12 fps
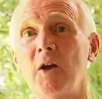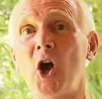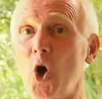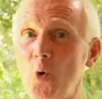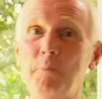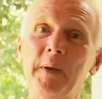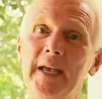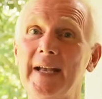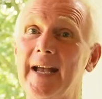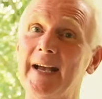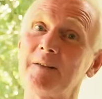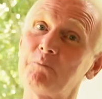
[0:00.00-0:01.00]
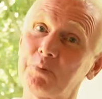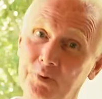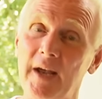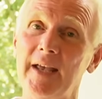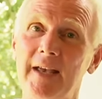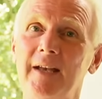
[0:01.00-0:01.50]
hoping and
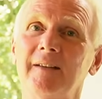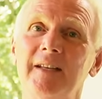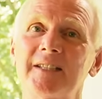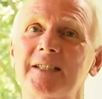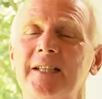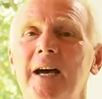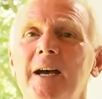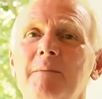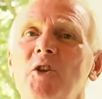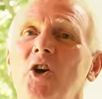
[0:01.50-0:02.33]
praying this time,